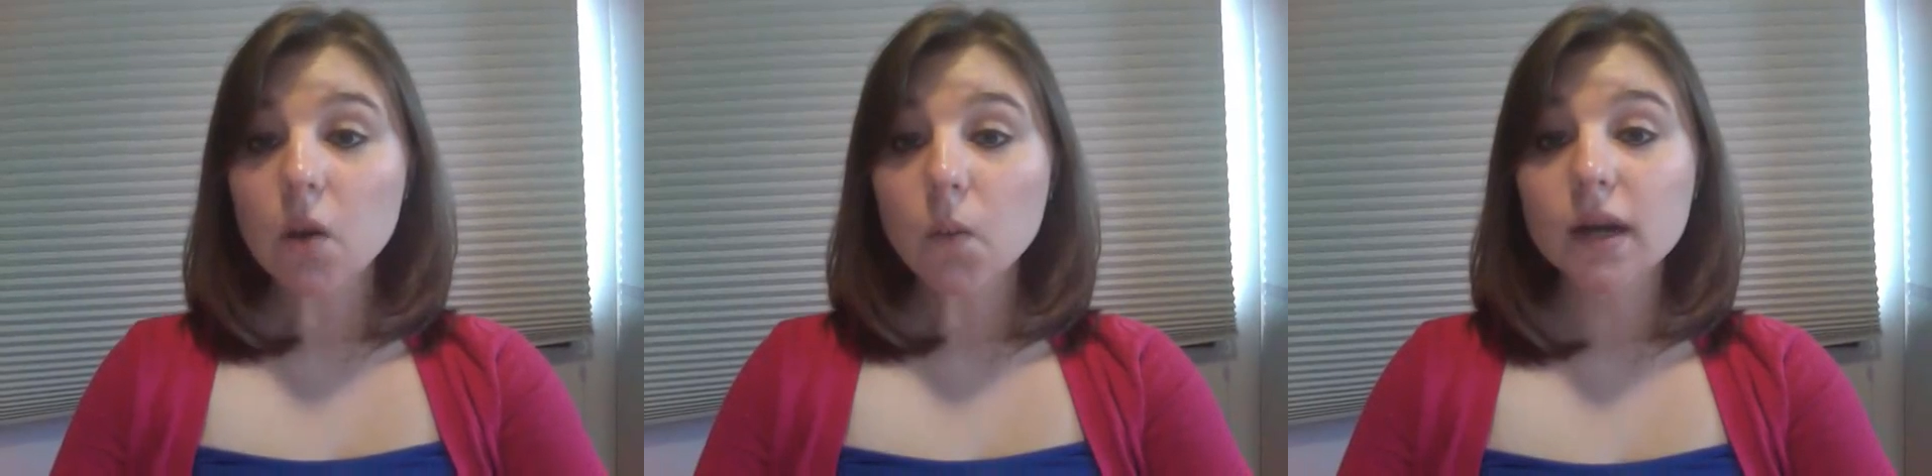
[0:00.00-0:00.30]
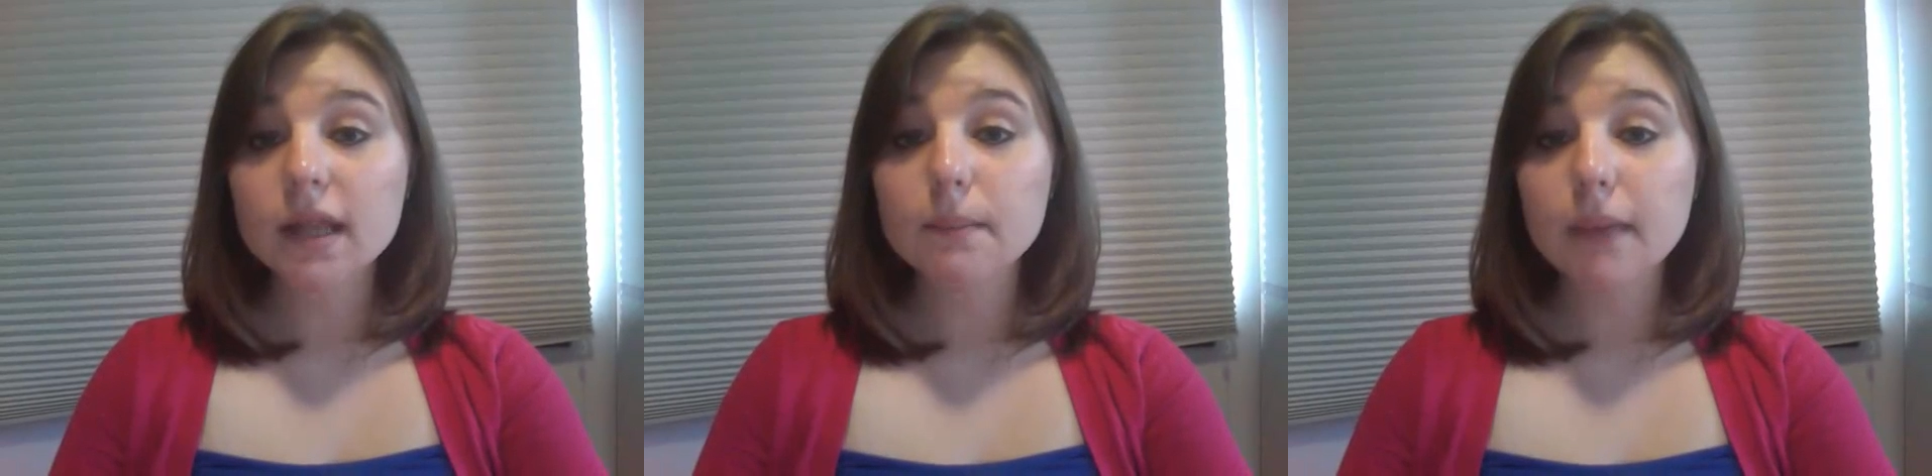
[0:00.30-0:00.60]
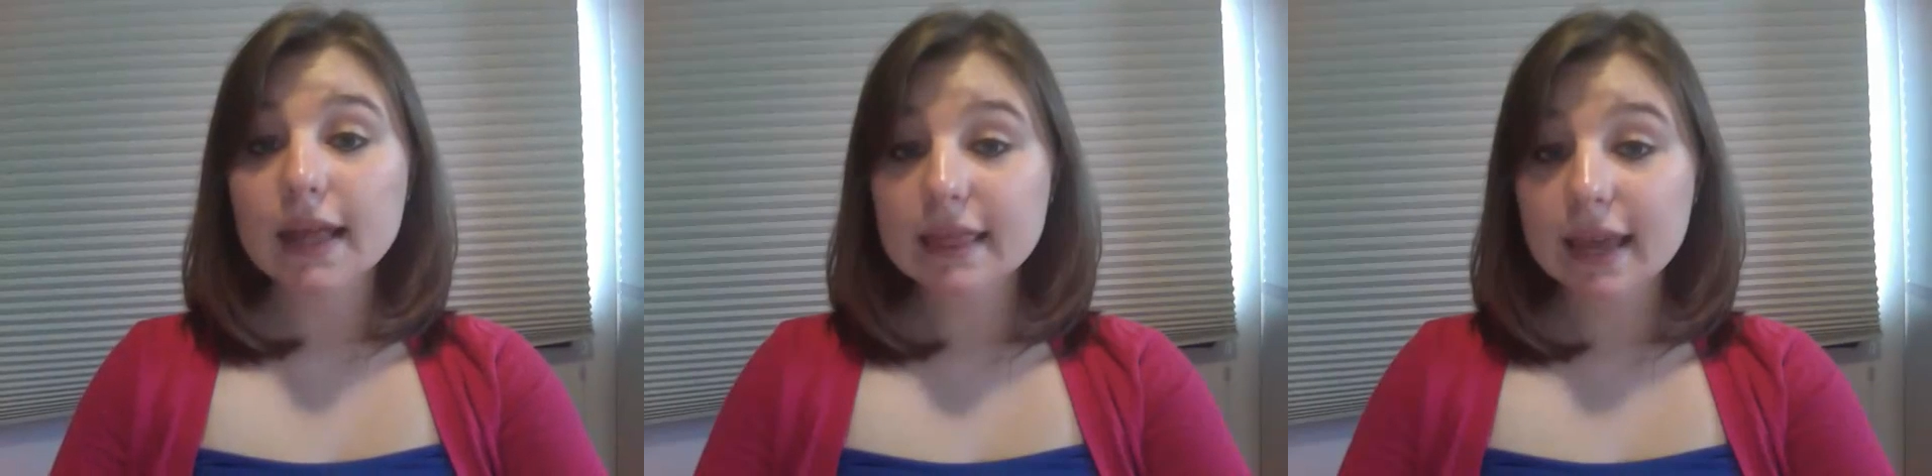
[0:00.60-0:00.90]
One of the
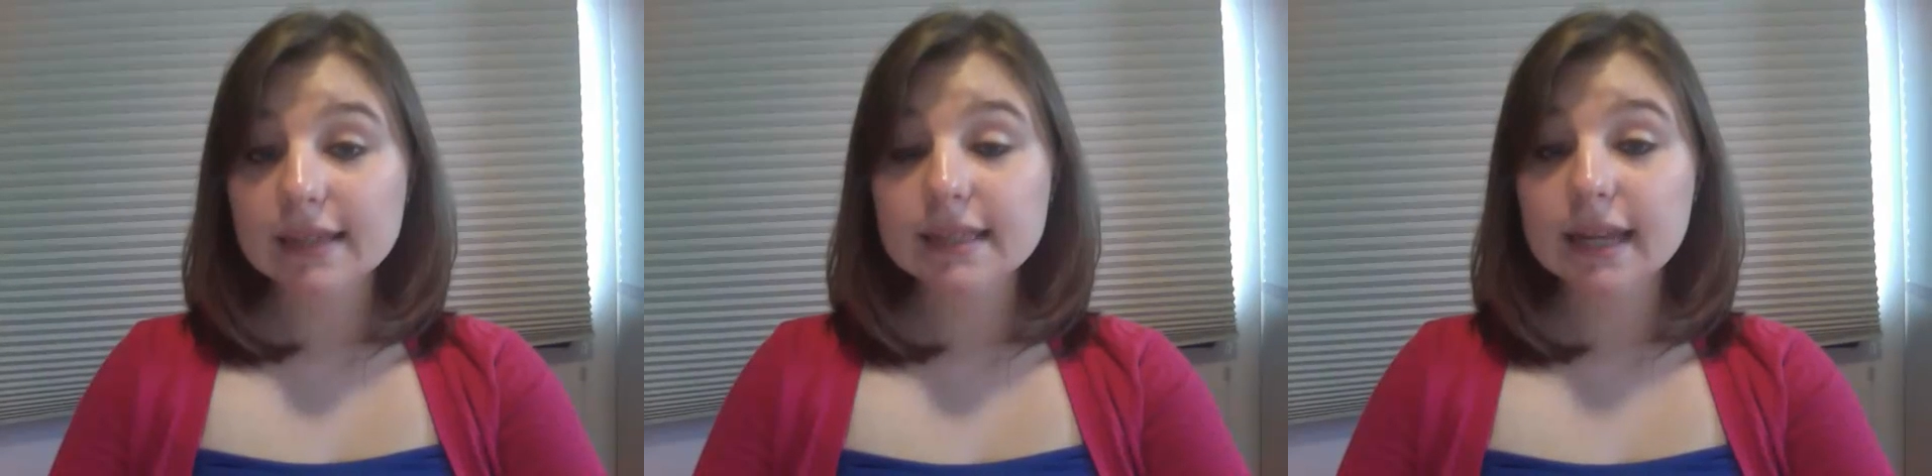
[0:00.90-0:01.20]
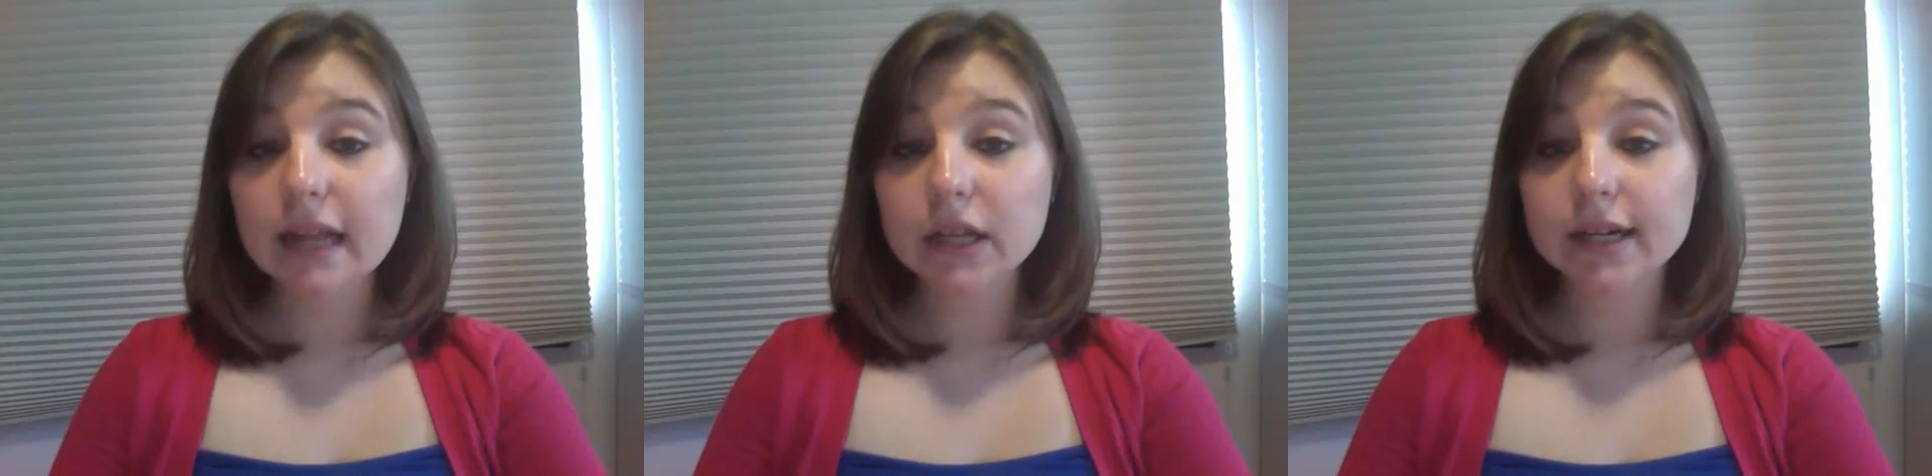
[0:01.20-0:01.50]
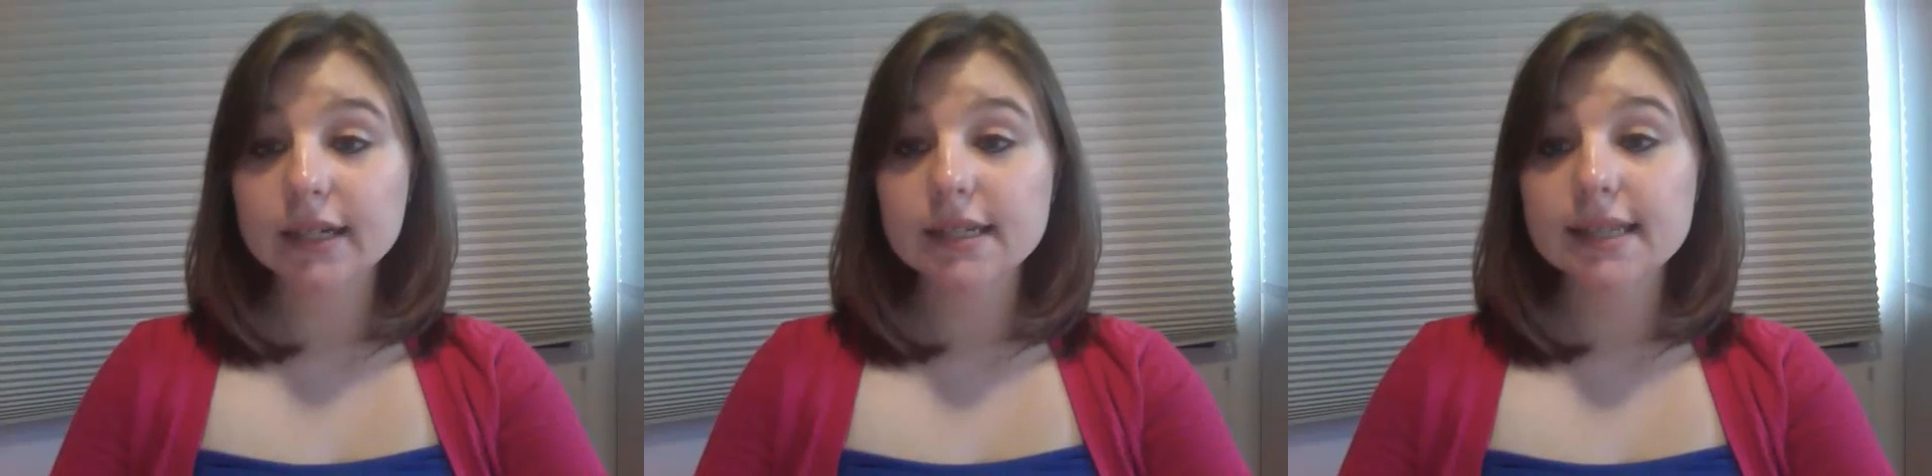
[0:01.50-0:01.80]
main things that I
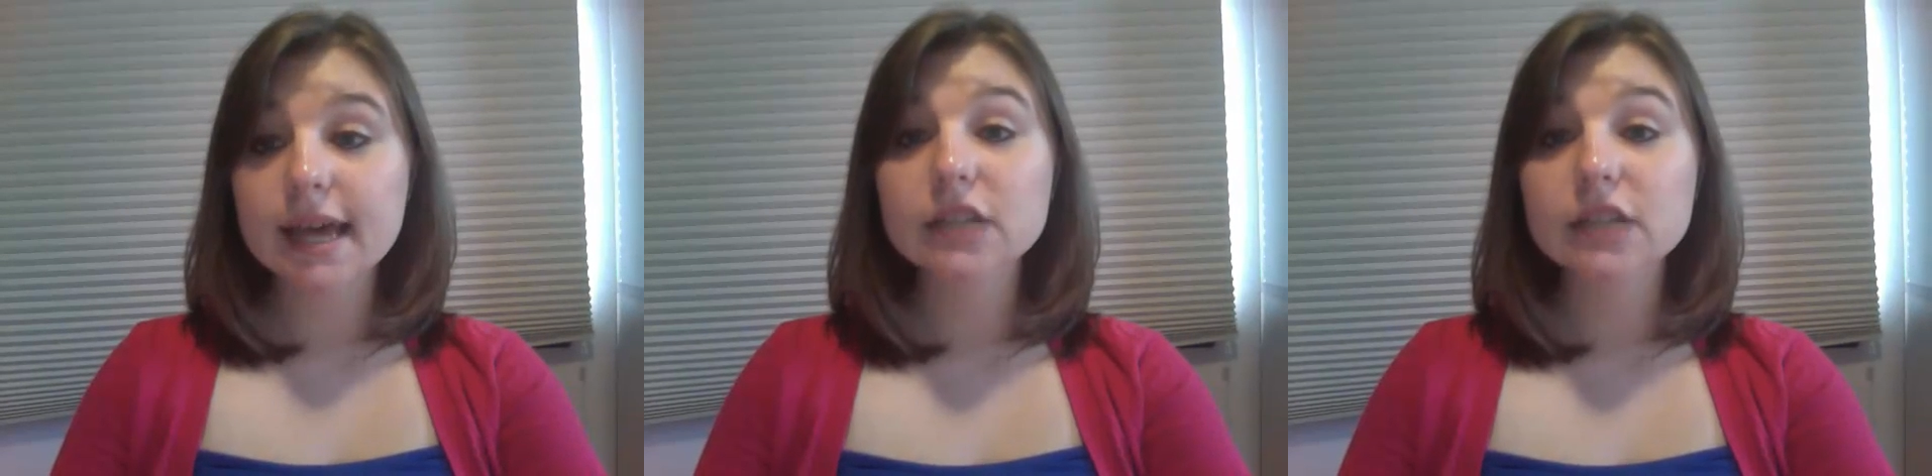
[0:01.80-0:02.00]
learned is that